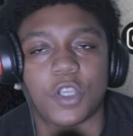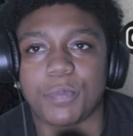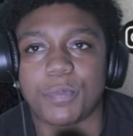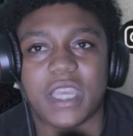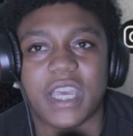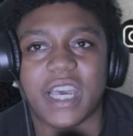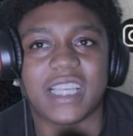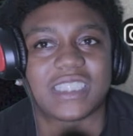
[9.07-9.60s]
to be
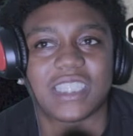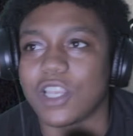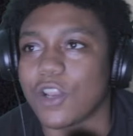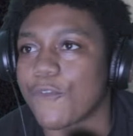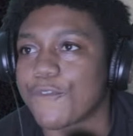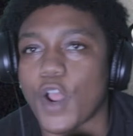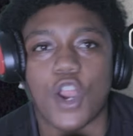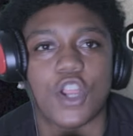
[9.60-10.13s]
cussing in the
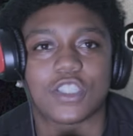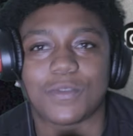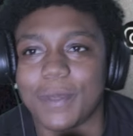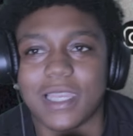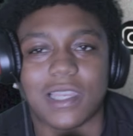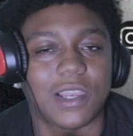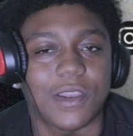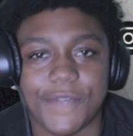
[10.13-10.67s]
first
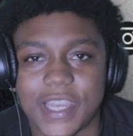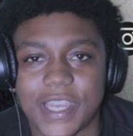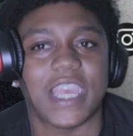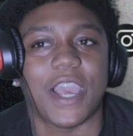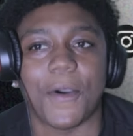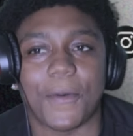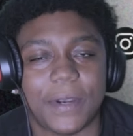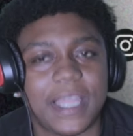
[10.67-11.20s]
minute of the
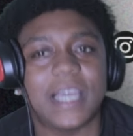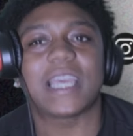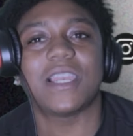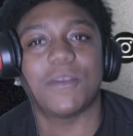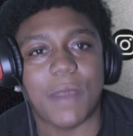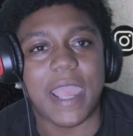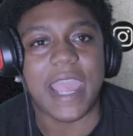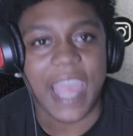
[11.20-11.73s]
video. Look at
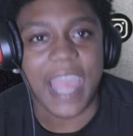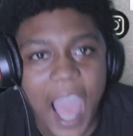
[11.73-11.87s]
me.